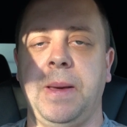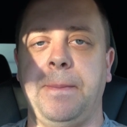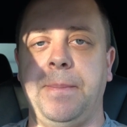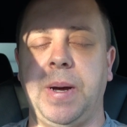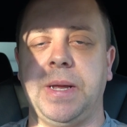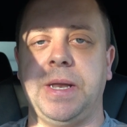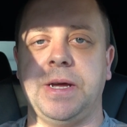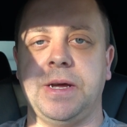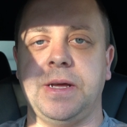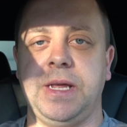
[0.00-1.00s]
But
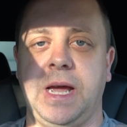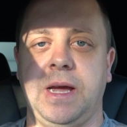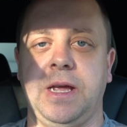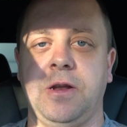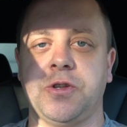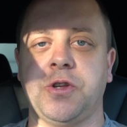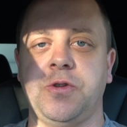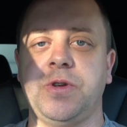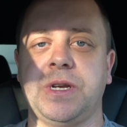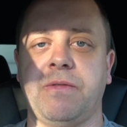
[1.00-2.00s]
yeah, it also
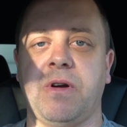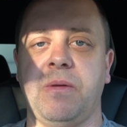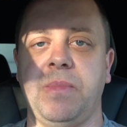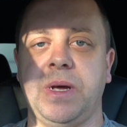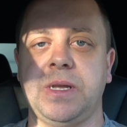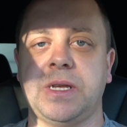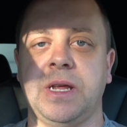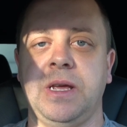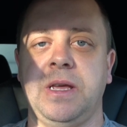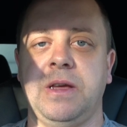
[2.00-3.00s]
took several months
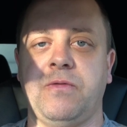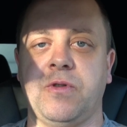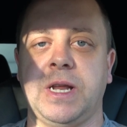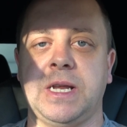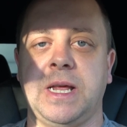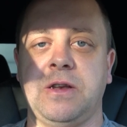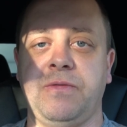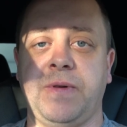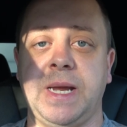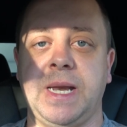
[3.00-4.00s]
for Tesla to
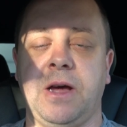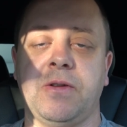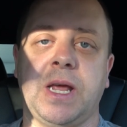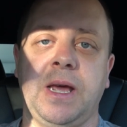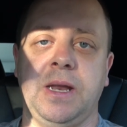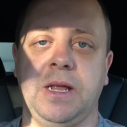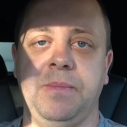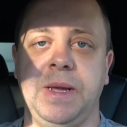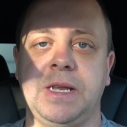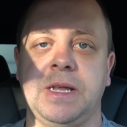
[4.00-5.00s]
find out and
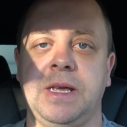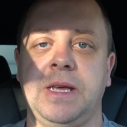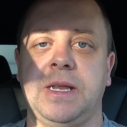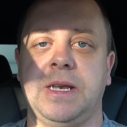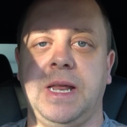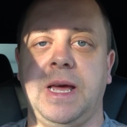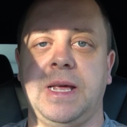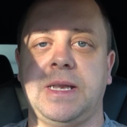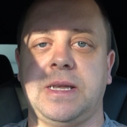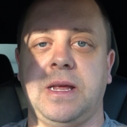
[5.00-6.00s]
admit
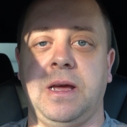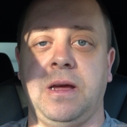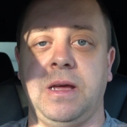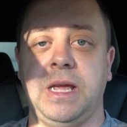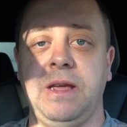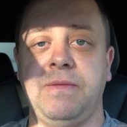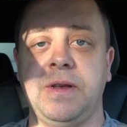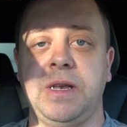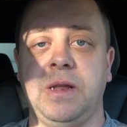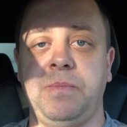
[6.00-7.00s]
that
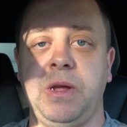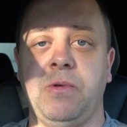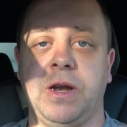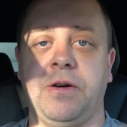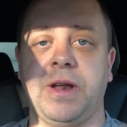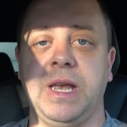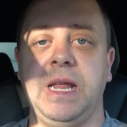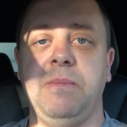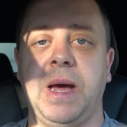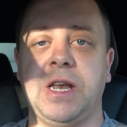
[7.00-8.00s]
even the
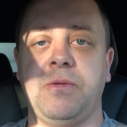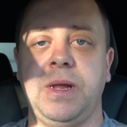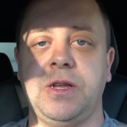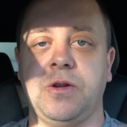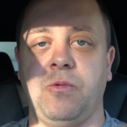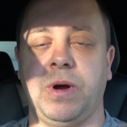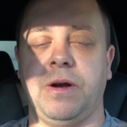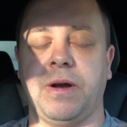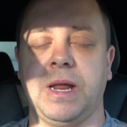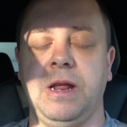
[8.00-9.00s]
P100D battery, so the
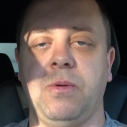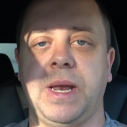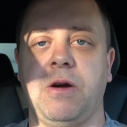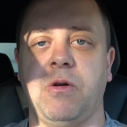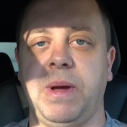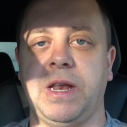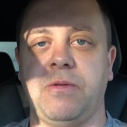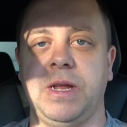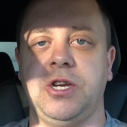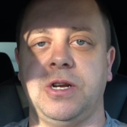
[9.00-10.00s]
100 kilowatt hour
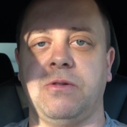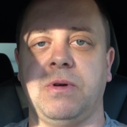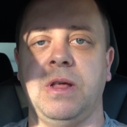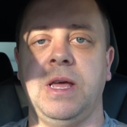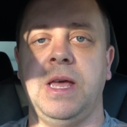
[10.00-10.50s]
battery in general,